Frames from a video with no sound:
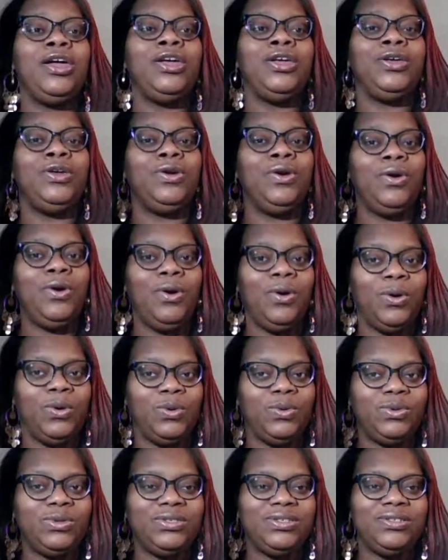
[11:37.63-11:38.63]
your
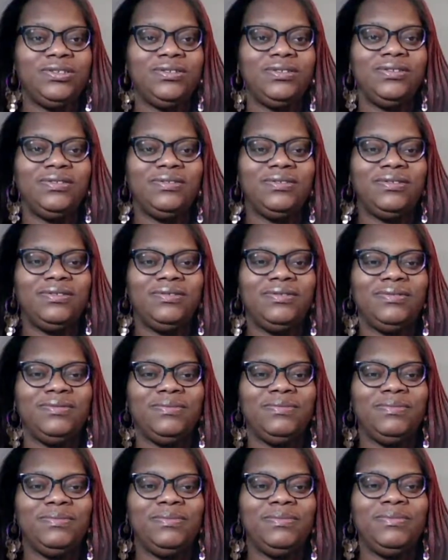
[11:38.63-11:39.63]
host.
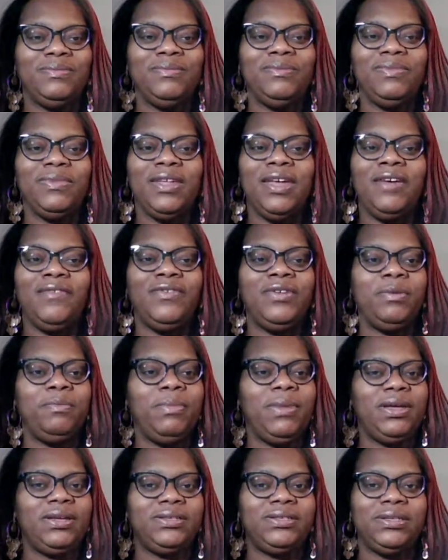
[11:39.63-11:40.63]
Have an
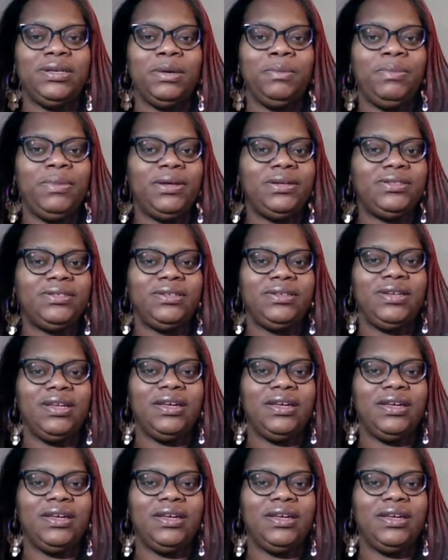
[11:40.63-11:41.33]
amazing, amazing